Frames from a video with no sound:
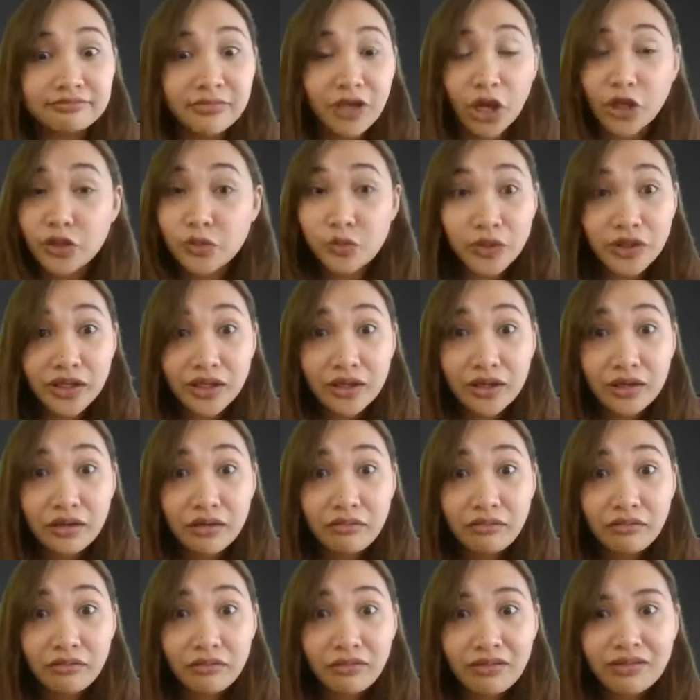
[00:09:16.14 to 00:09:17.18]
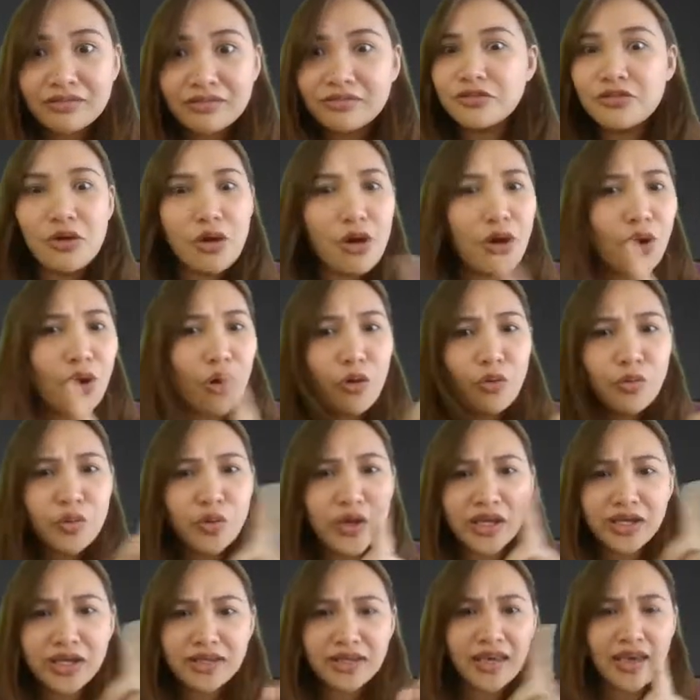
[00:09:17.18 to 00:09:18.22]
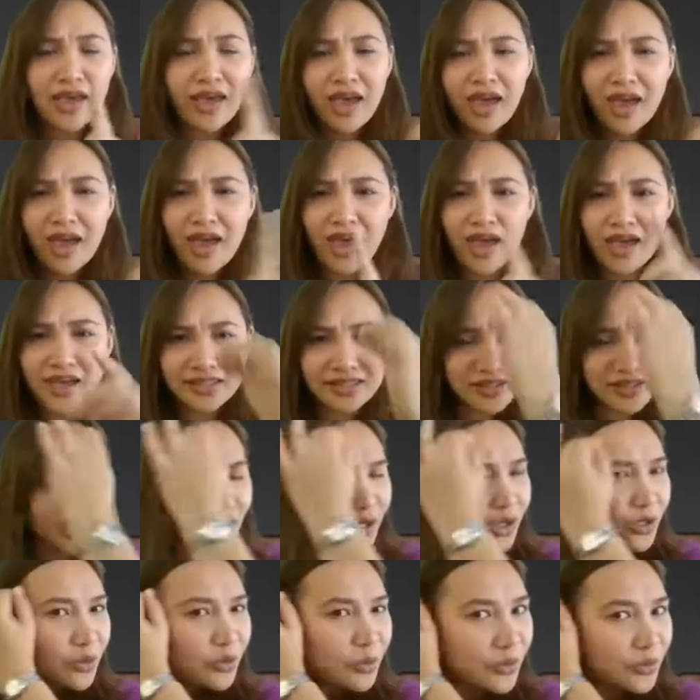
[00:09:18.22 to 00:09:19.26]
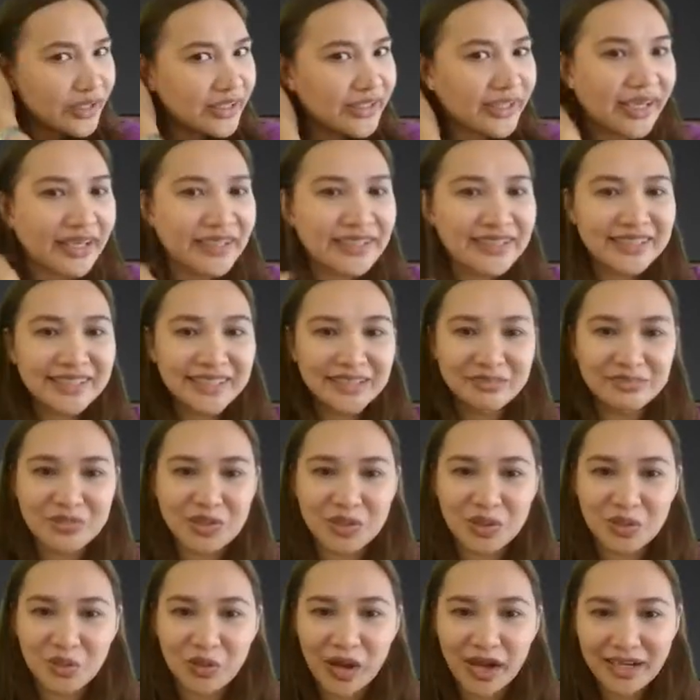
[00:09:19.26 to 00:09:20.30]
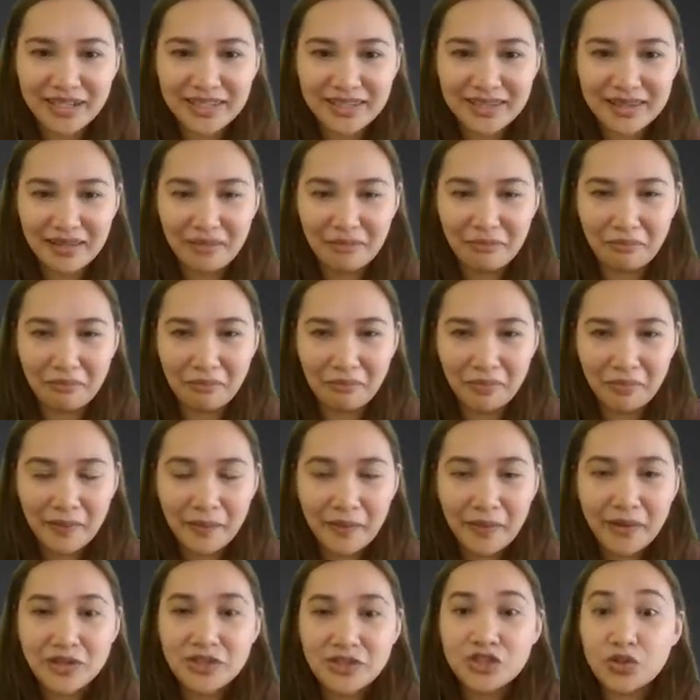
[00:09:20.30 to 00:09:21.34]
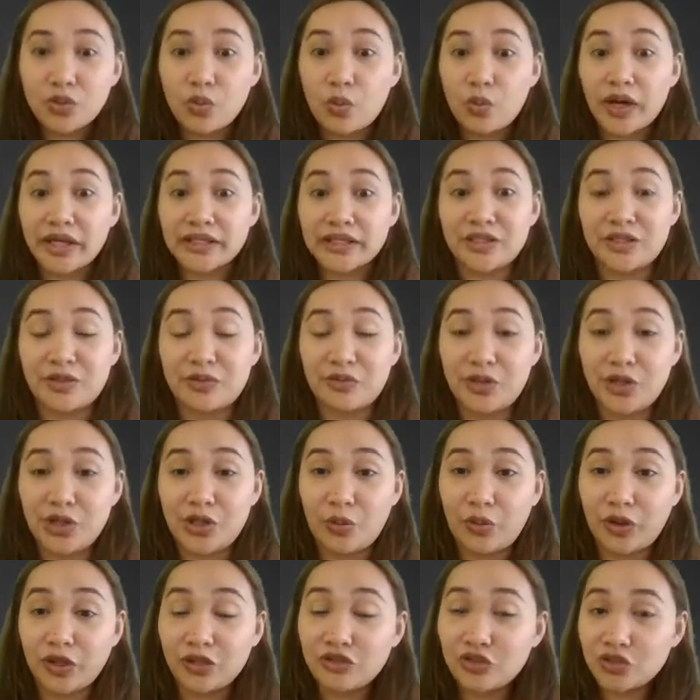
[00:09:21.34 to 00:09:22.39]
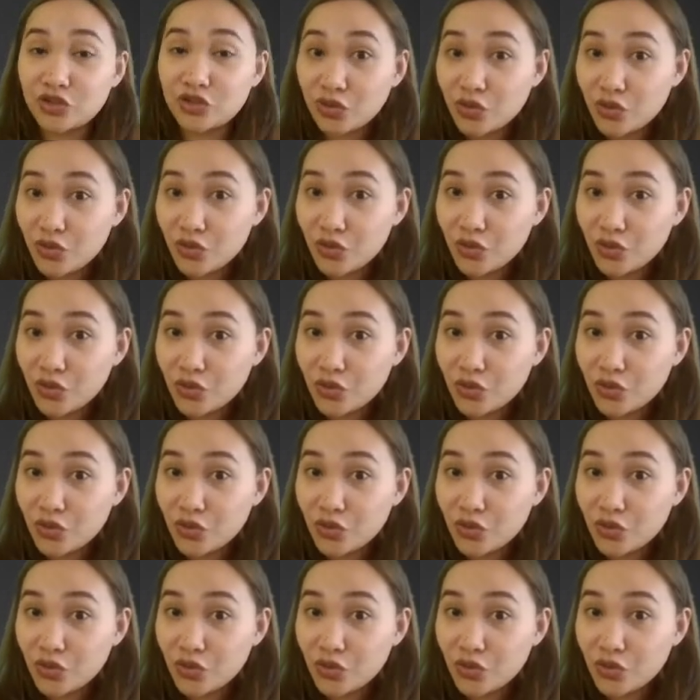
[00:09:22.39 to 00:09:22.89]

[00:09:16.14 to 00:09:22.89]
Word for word: Can we? No, we can't. We can subtract them. So what are we going to do?